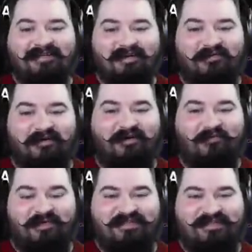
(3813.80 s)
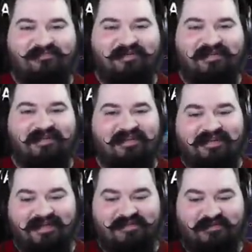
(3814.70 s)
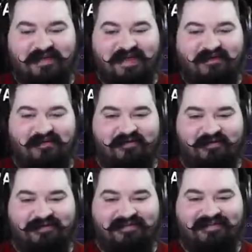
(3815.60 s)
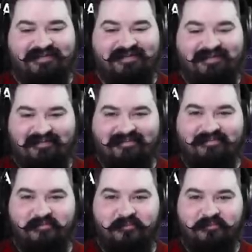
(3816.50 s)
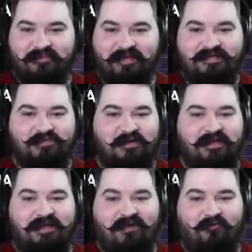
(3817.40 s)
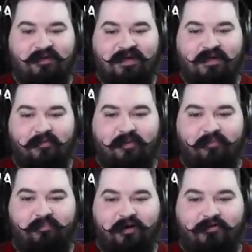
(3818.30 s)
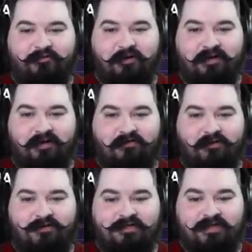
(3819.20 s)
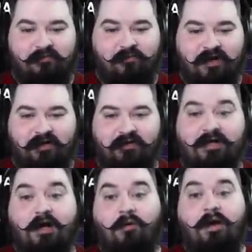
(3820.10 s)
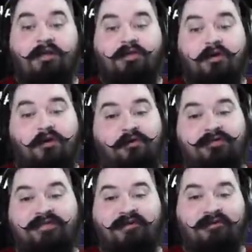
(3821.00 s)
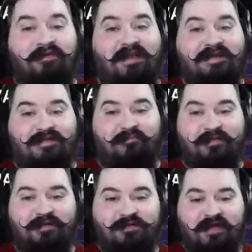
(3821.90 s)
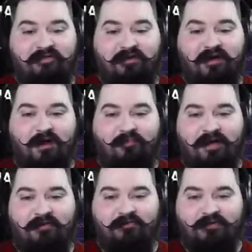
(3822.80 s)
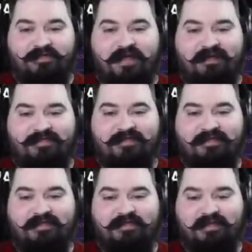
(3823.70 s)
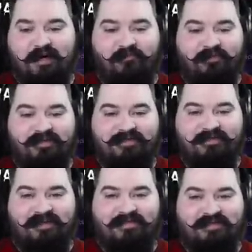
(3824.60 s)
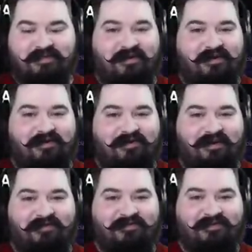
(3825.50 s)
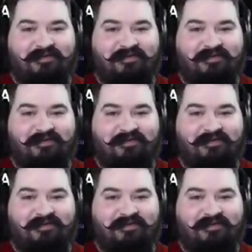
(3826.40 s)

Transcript: Evoker presses a button, gets all the aggro in the world. I swear they gave him like a, a buff where Evoker just get more aggro. Wait, no, no, no, don't stand on the ledge. I'm pretty sure they have a knockback for tanks. I'm pretty sure they'll actually knock you off.